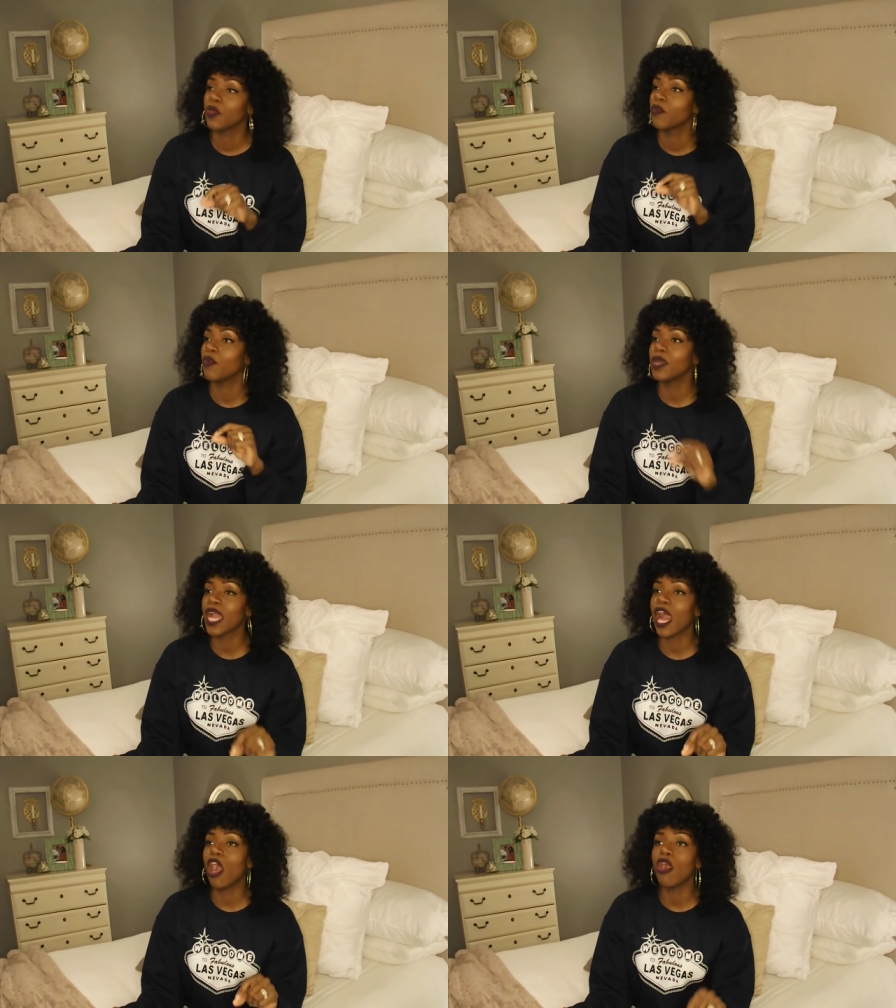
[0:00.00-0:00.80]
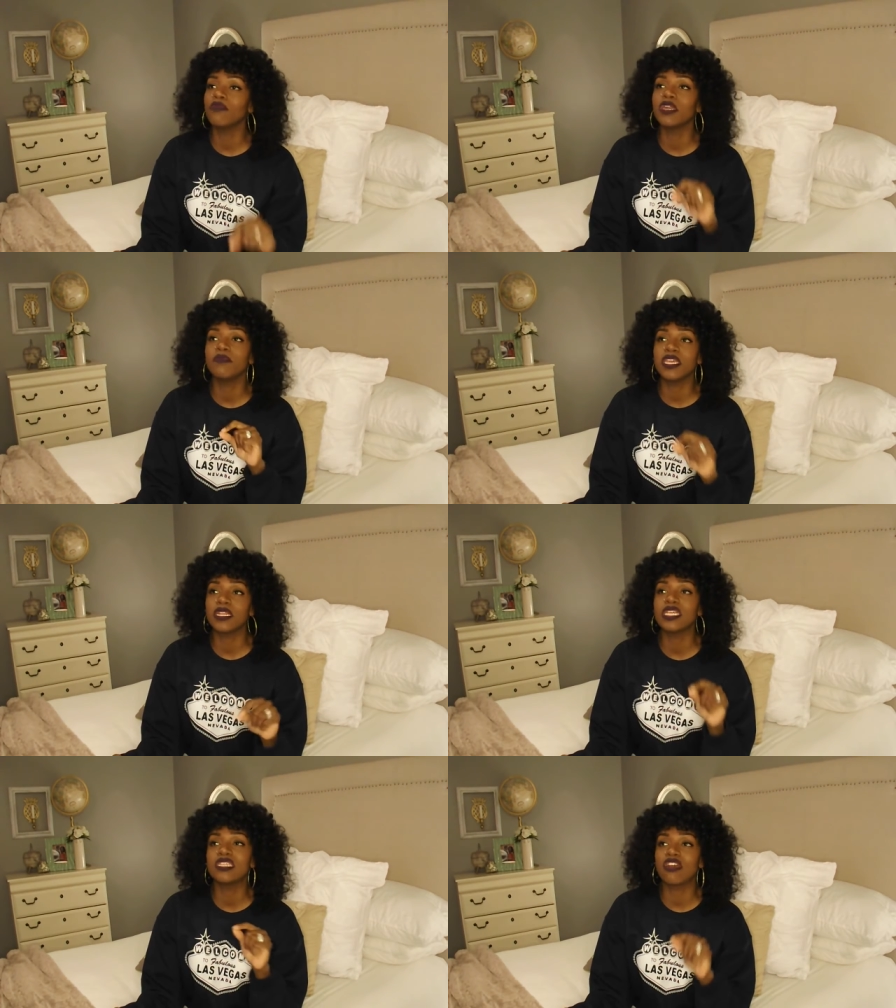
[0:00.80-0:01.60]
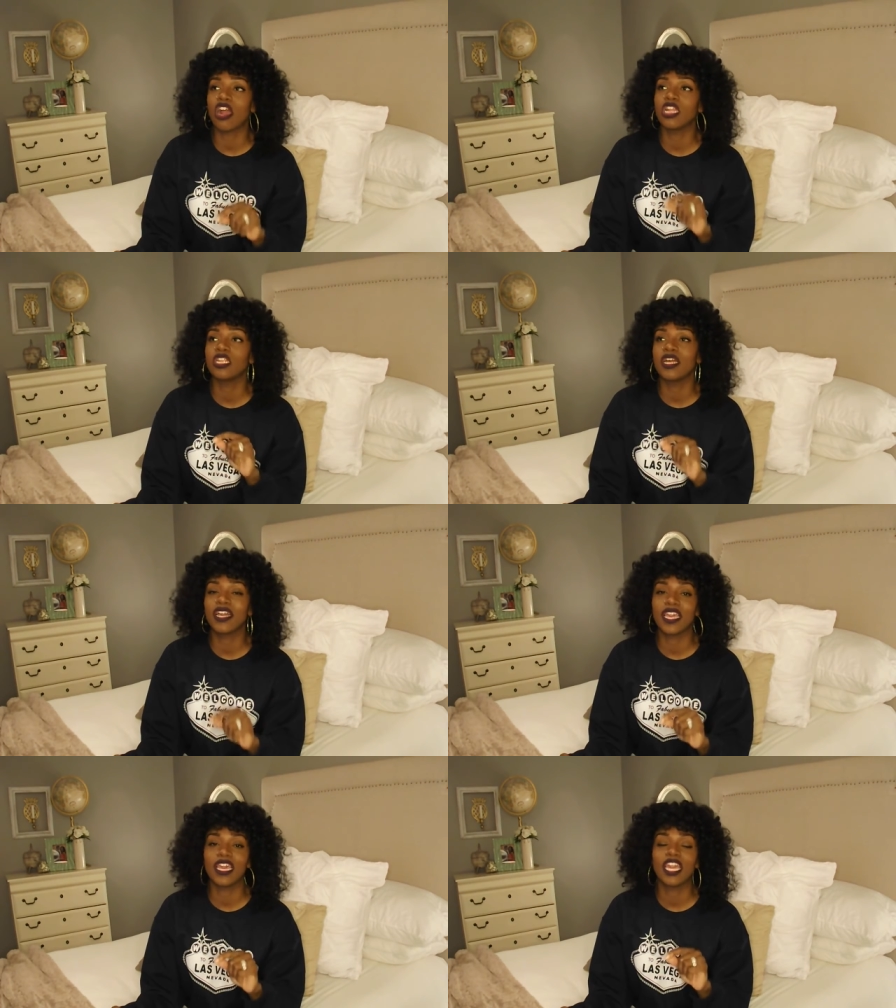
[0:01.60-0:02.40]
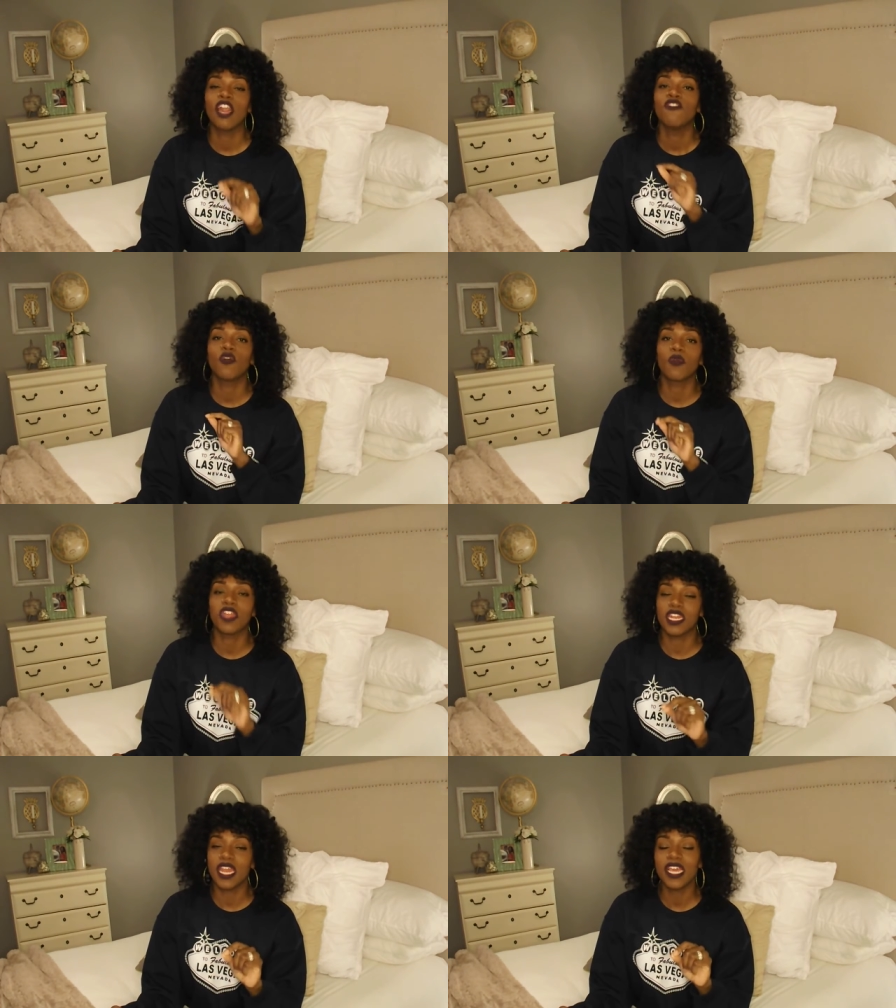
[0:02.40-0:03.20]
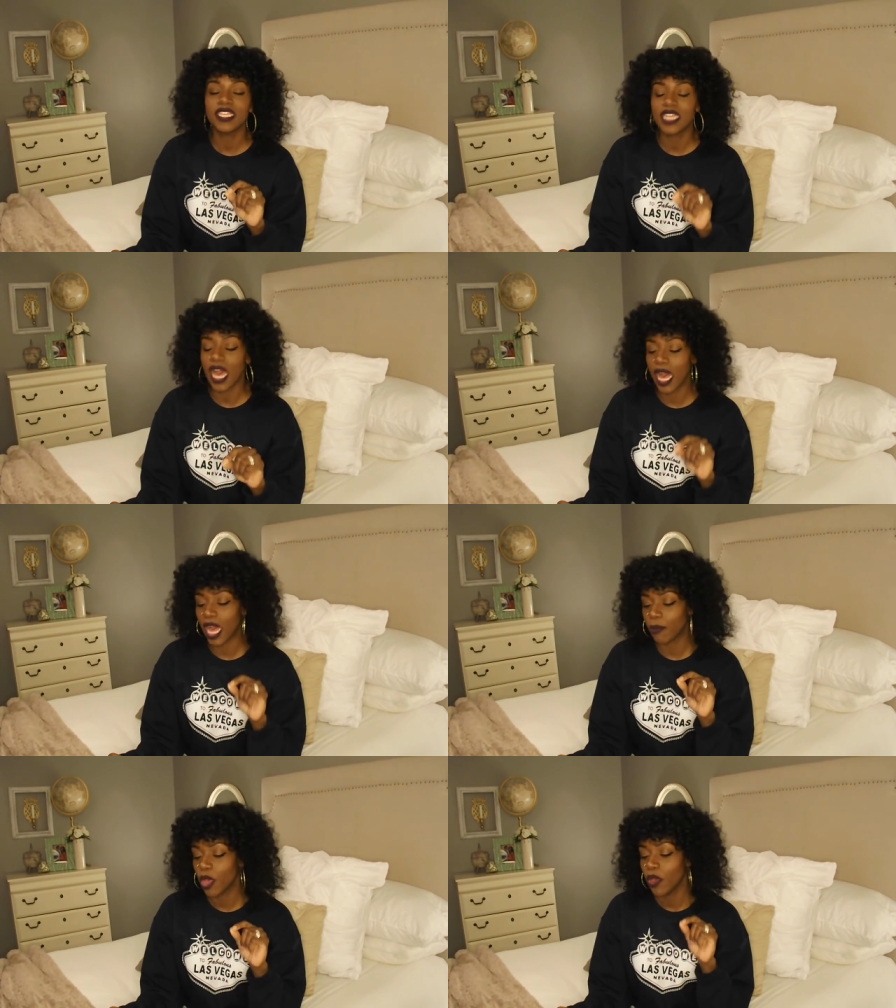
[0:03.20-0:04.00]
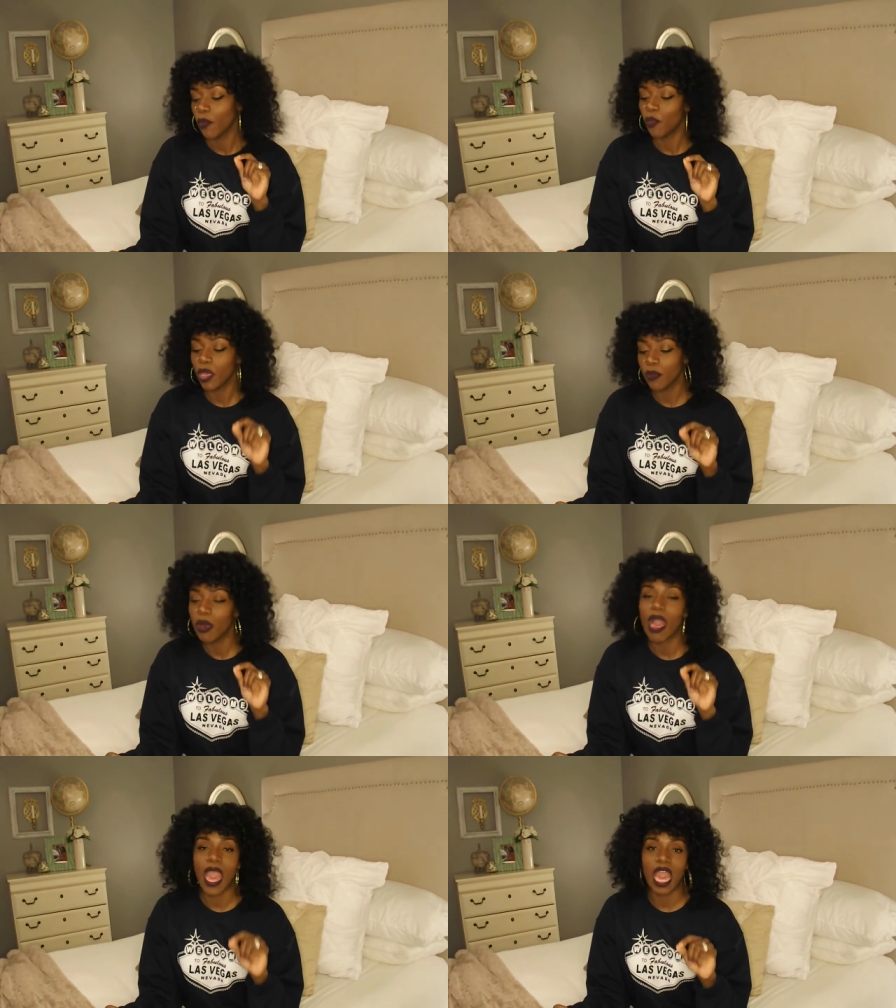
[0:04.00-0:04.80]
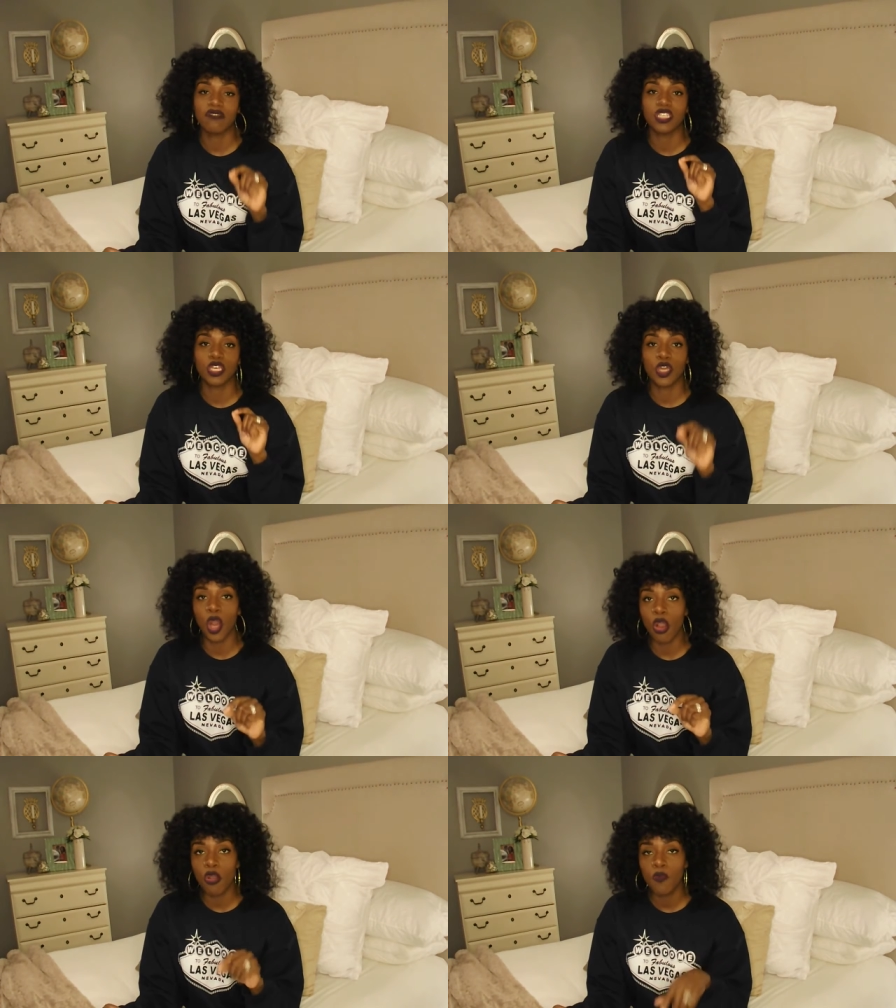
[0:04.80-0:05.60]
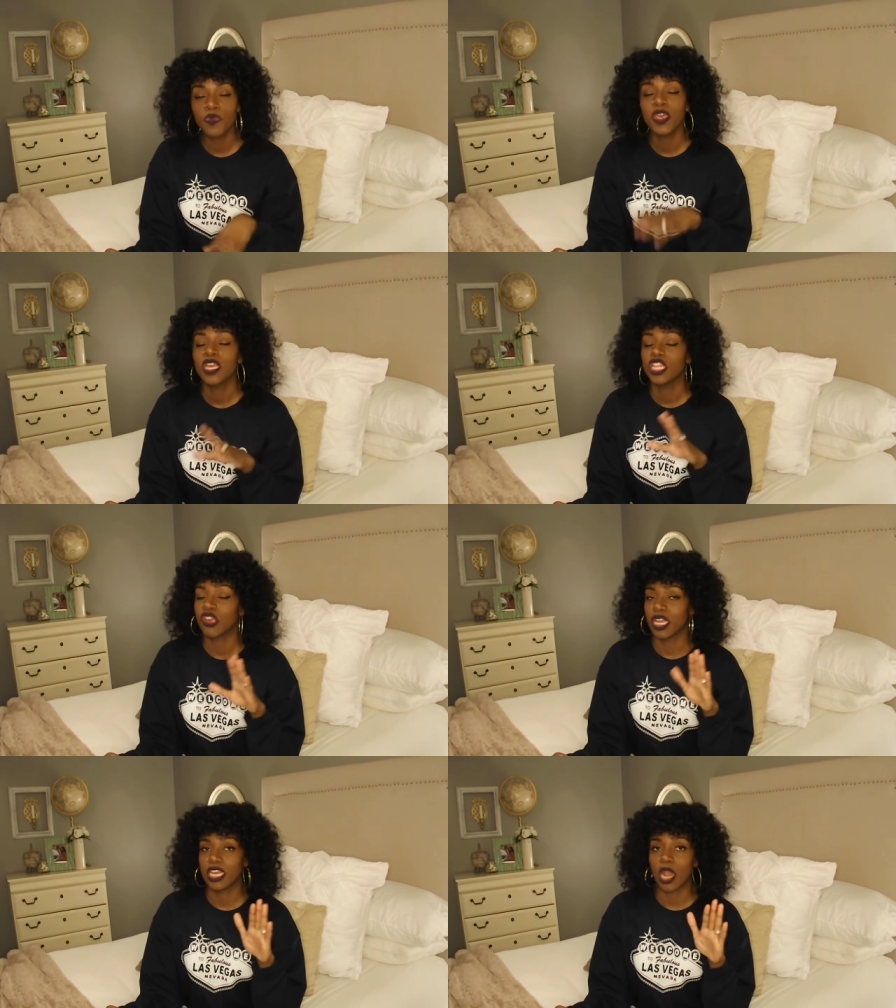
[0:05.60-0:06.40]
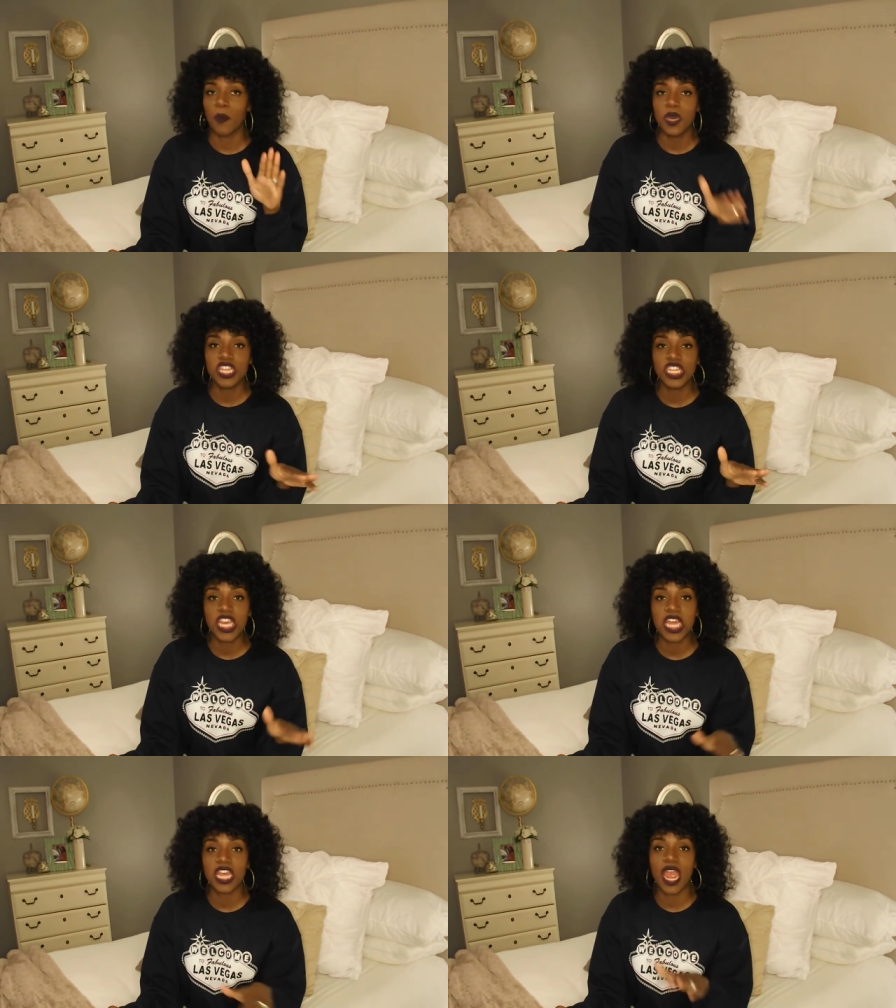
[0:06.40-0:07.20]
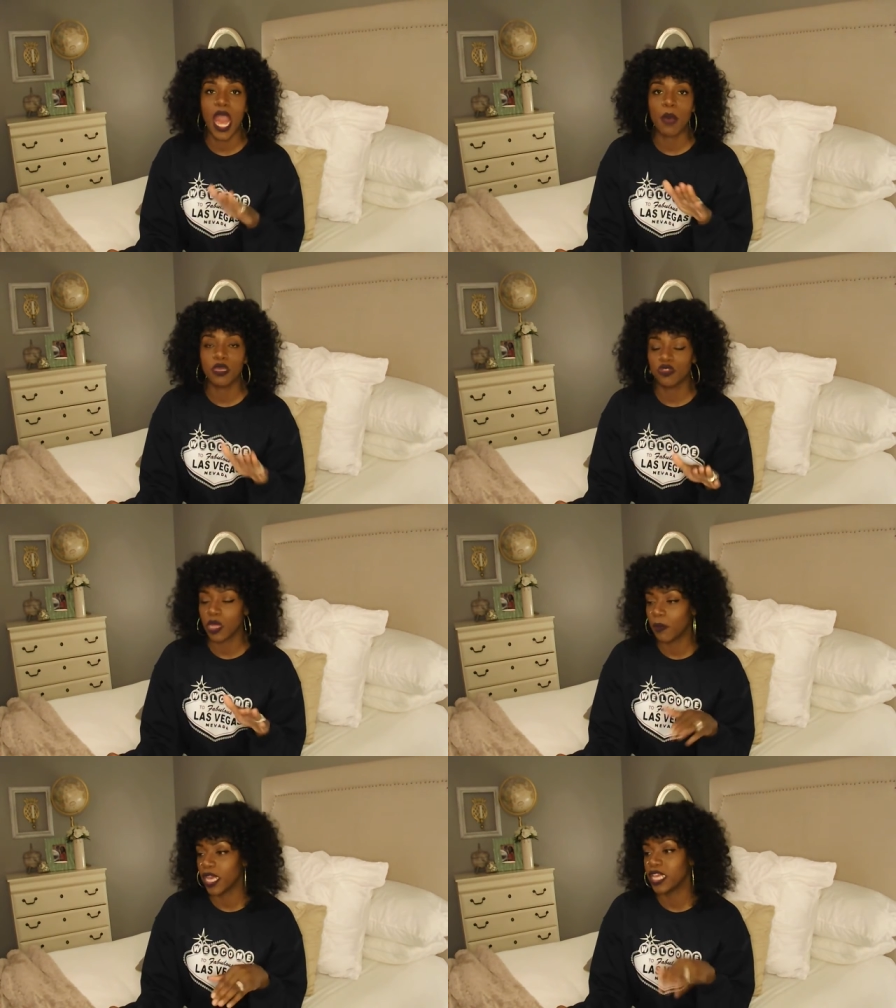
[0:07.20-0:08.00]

When we got home, we immediately started looking for the next time we will have to go, trying to get our budget together and how much we're going to pay.